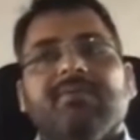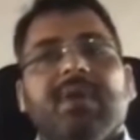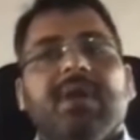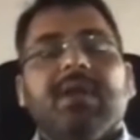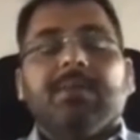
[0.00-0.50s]
some
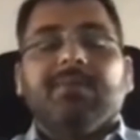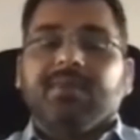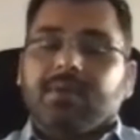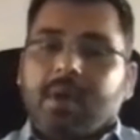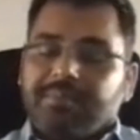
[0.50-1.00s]
of
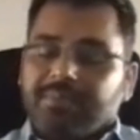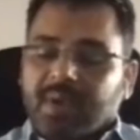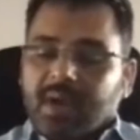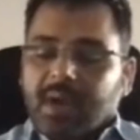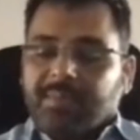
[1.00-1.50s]
the top
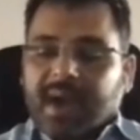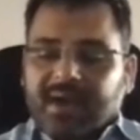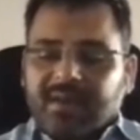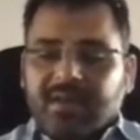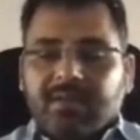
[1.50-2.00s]

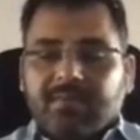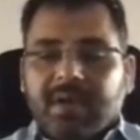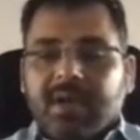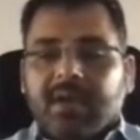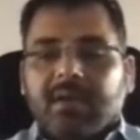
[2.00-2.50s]

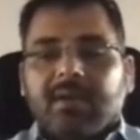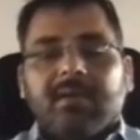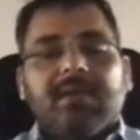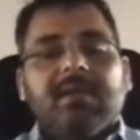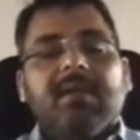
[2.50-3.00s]
practices,
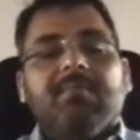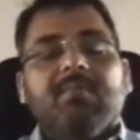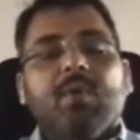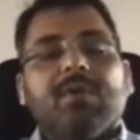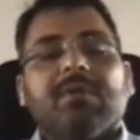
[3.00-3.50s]
building
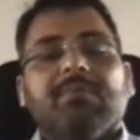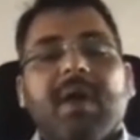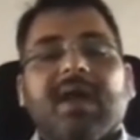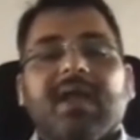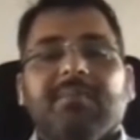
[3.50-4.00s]
the most
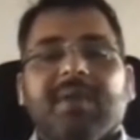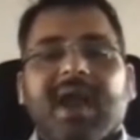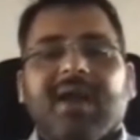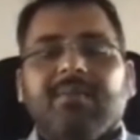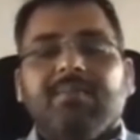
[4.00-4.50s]
marquee
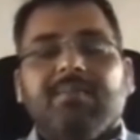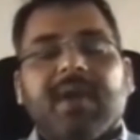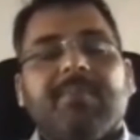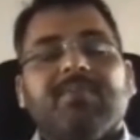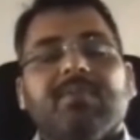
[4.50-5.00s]
brand,
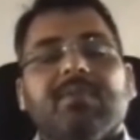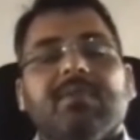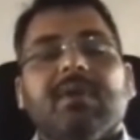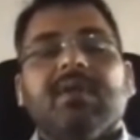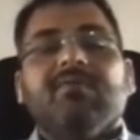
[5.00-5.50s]
perhaps
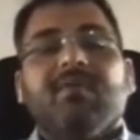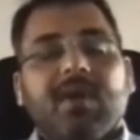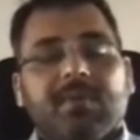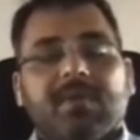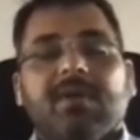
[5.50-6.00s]

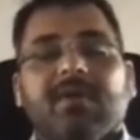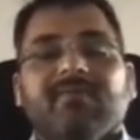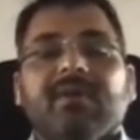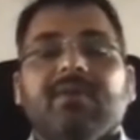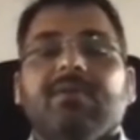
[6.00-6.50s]
30-40%
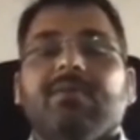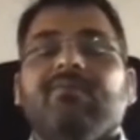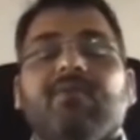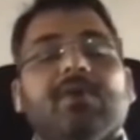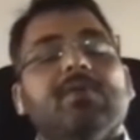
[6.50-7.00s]
of the
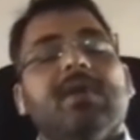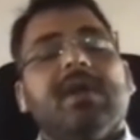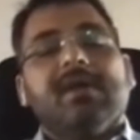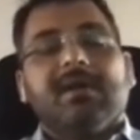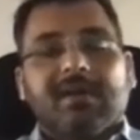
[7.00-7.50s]
Fortune
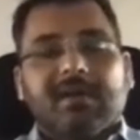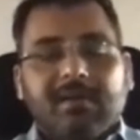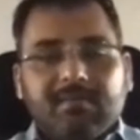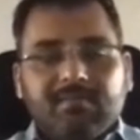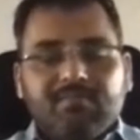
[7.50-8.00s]
100
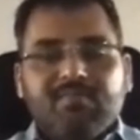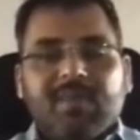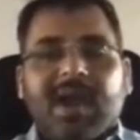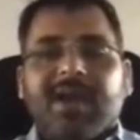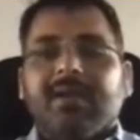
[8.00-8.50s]

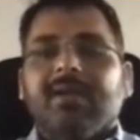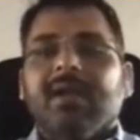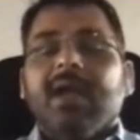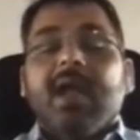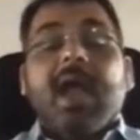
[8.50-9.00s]
clients,
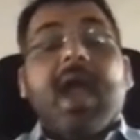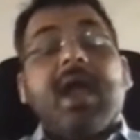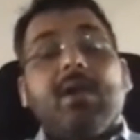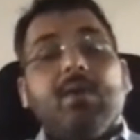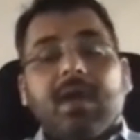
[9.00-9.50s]

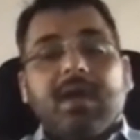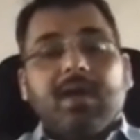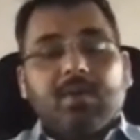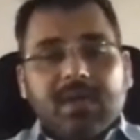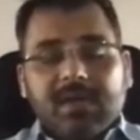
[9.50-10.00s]
and looking
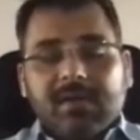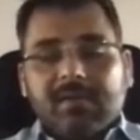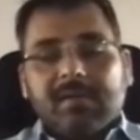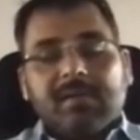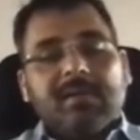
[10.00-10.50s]
into
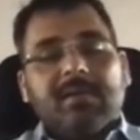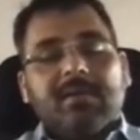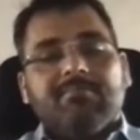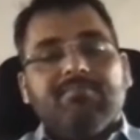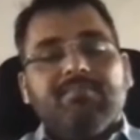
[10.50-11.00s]

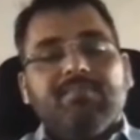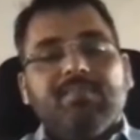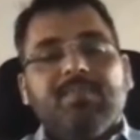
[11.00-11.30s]
their